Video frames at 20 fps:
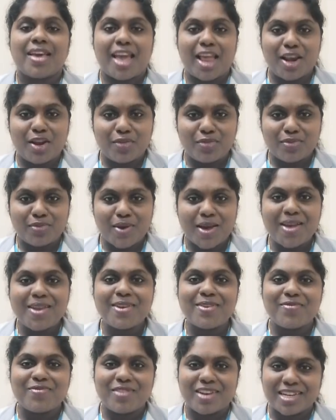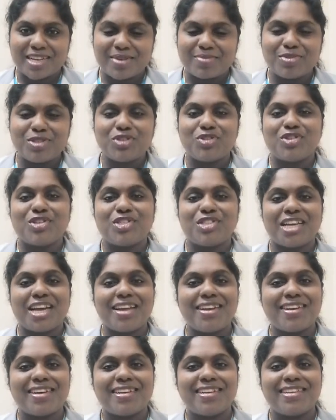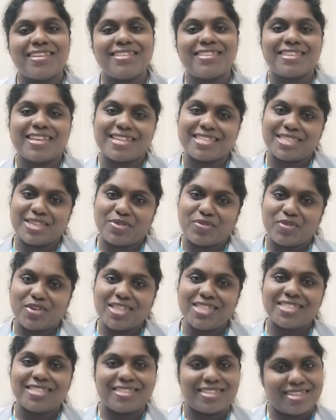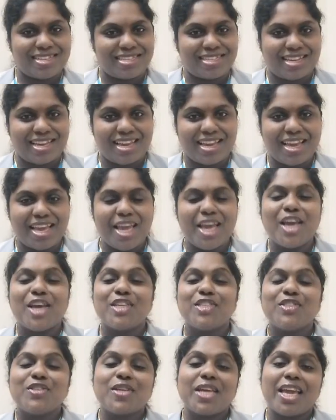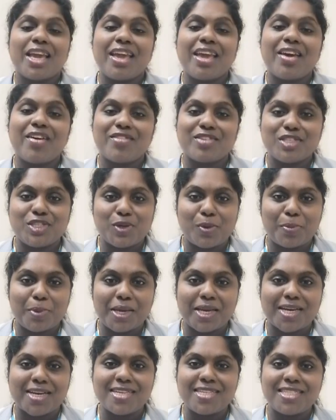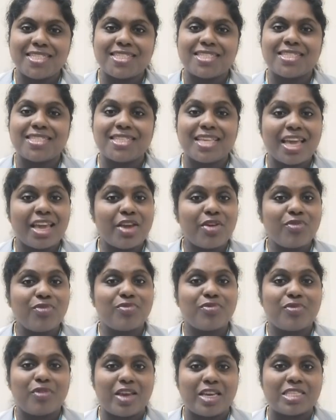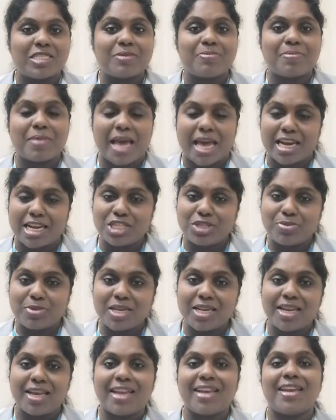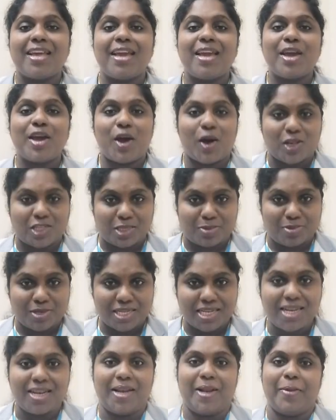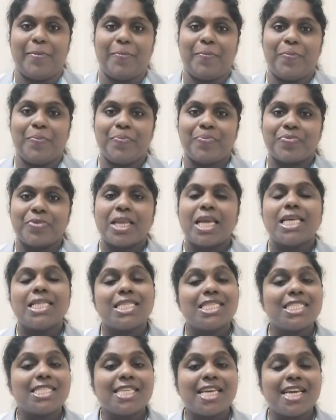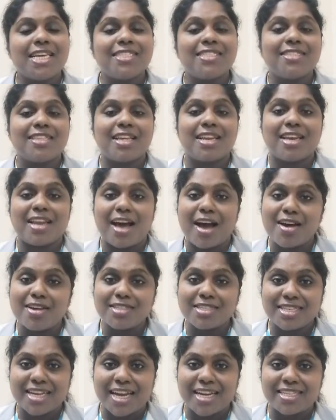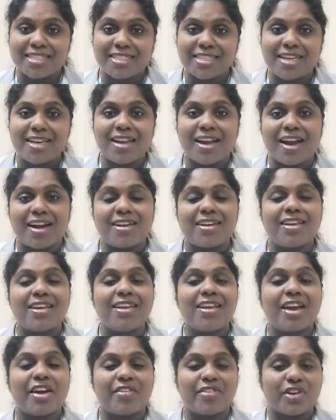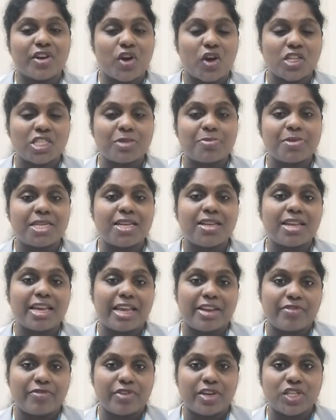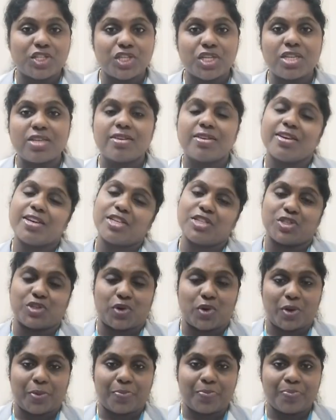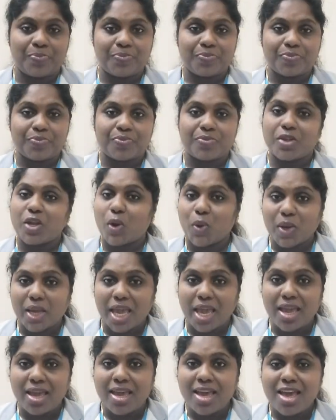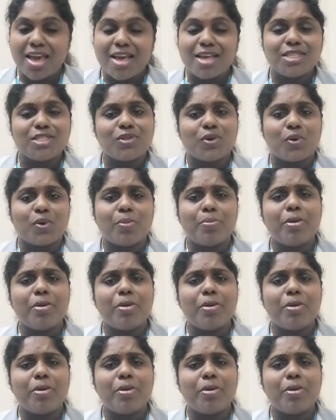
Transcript: Hello everyone, welcome to our channel Nursing with Jinsey. Today our topic is Safe Waste Management in a Hospital. This is the last title under our hospital infection control. Okay, so